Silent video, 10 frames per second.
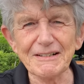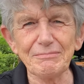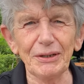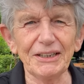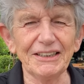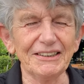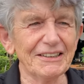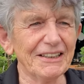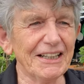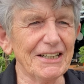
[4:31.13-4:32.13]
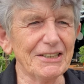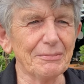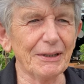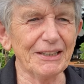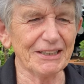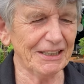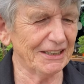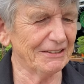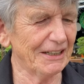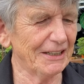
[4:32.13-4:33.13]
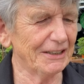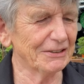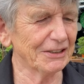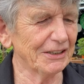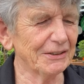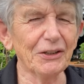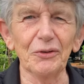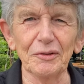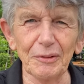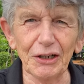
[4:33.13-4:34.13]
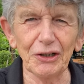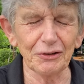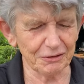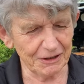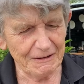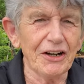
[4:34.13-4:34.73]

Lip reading: by the place here to go along with my coffee.